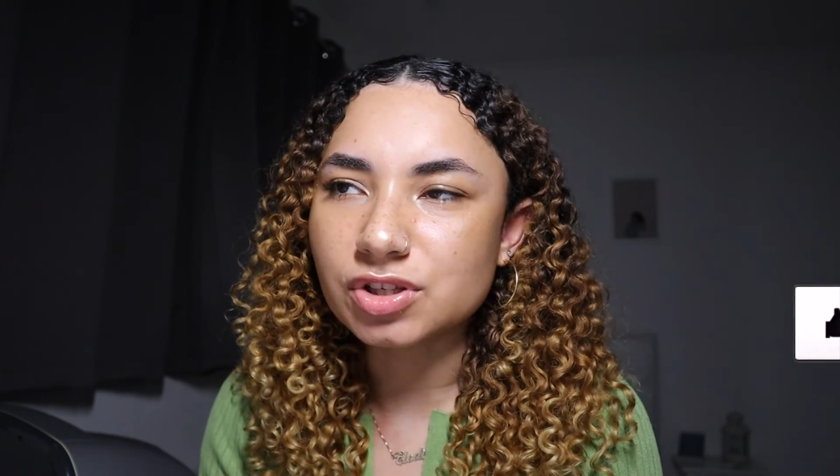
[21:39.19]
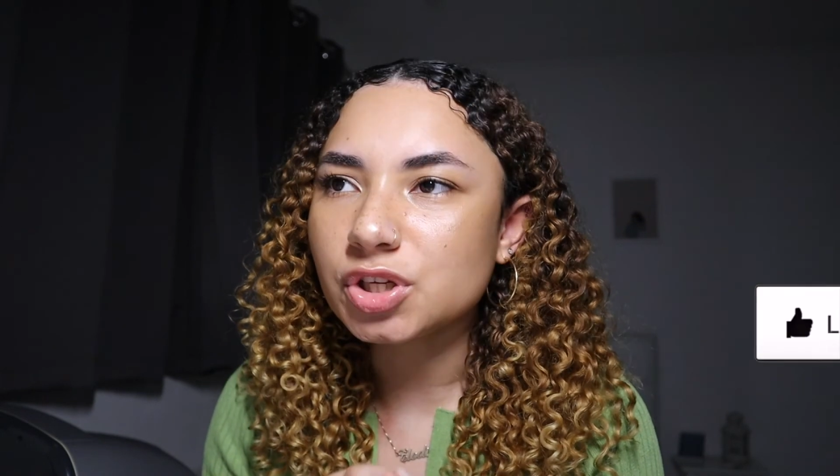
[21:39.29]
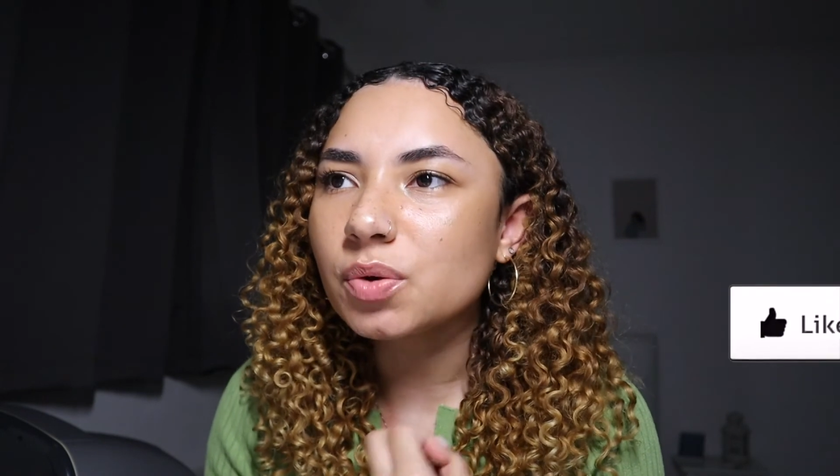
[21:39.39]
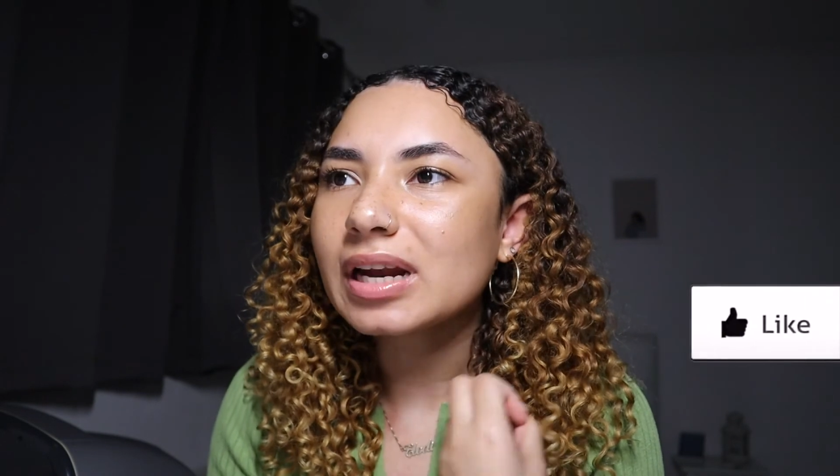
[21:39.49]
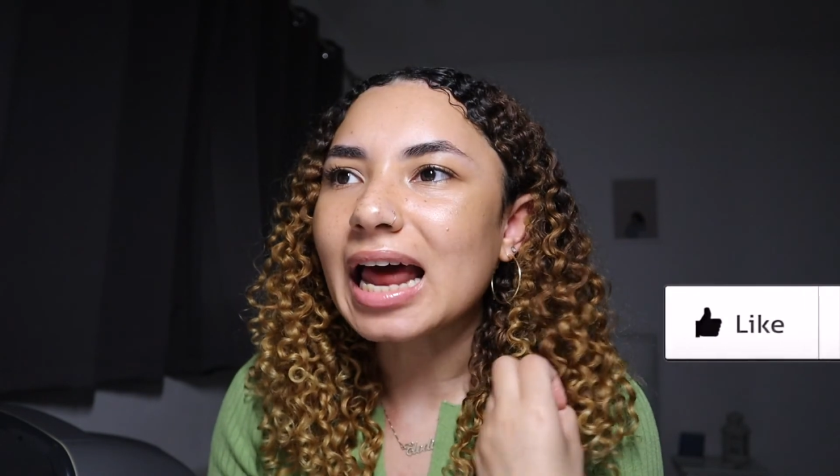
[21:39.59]
So
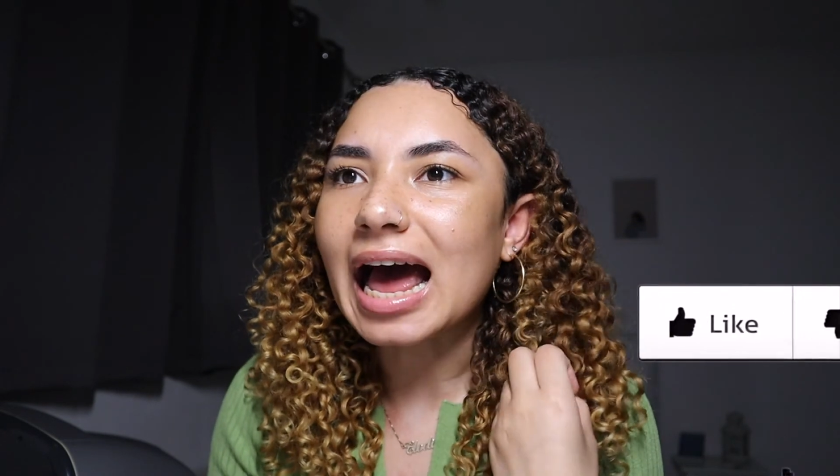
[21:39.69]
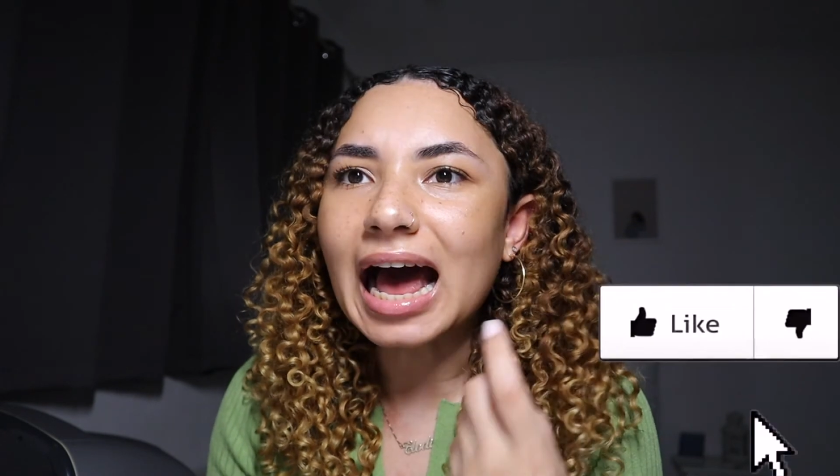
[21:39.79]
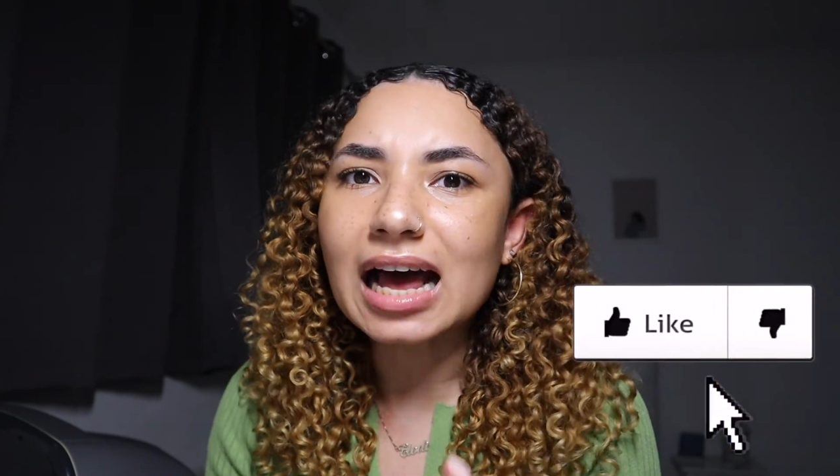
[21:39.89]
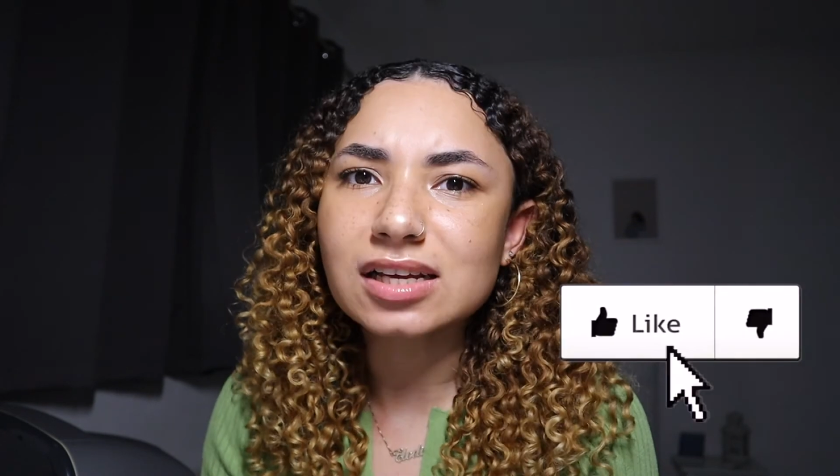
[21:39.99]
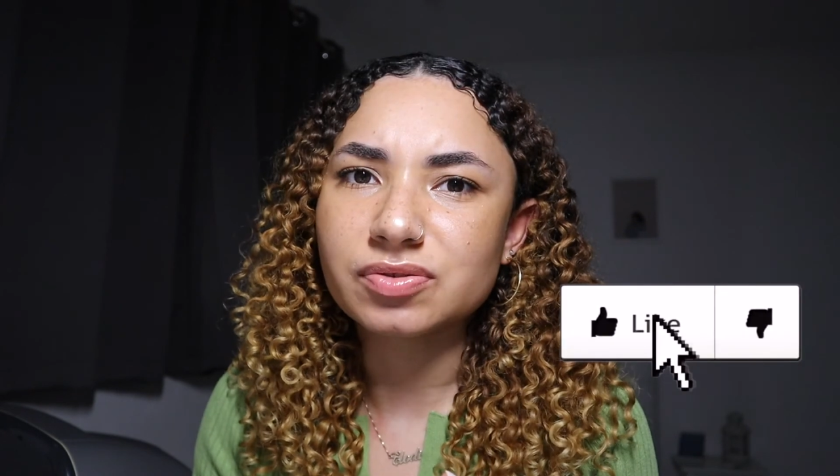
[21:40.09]
you can
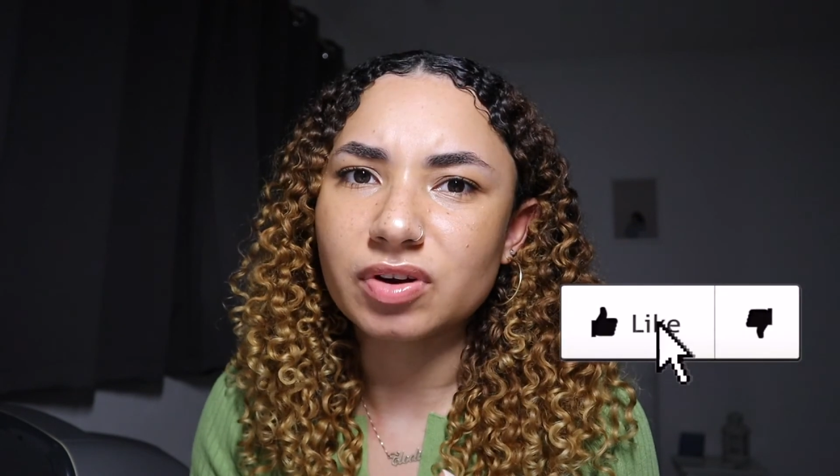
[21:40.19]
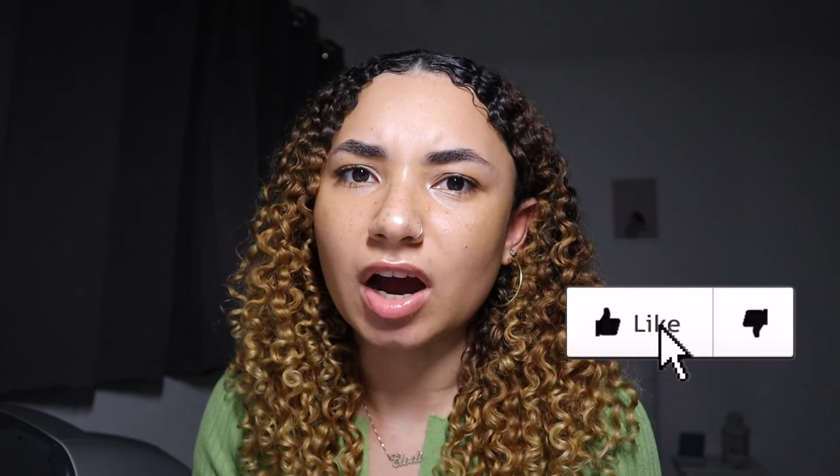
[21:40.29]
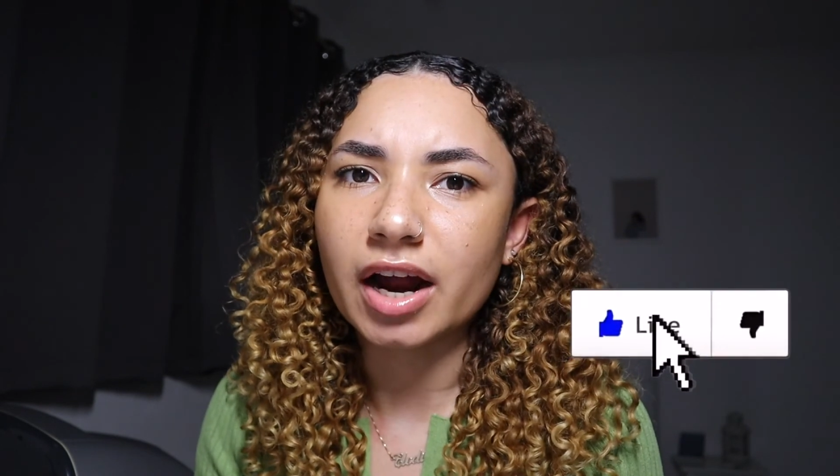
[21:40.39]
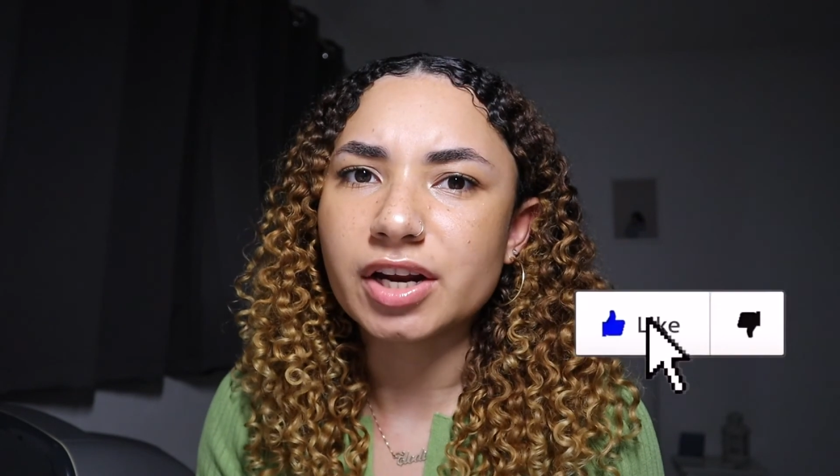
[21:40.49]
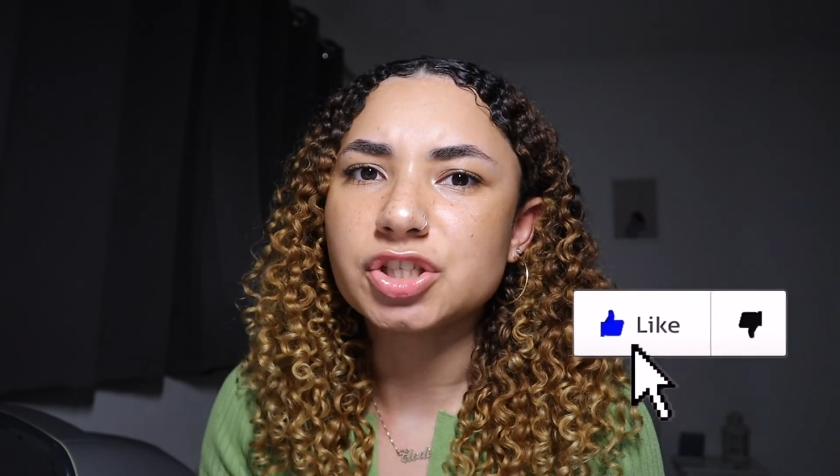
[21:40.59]
ask for
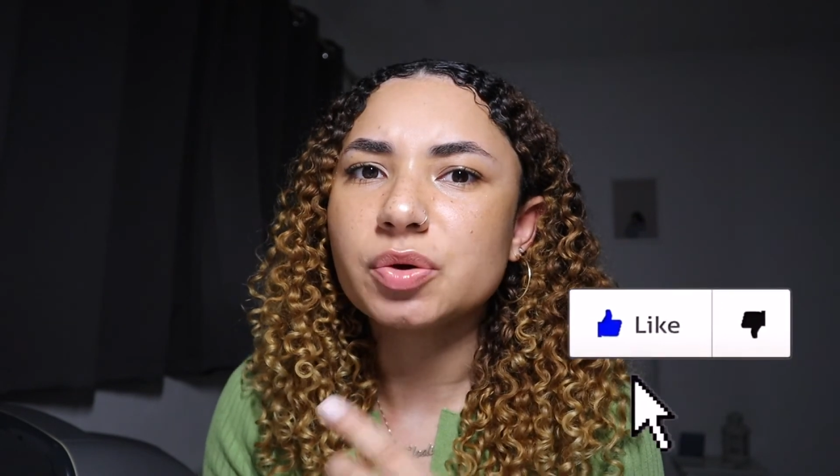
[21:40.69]
guidance,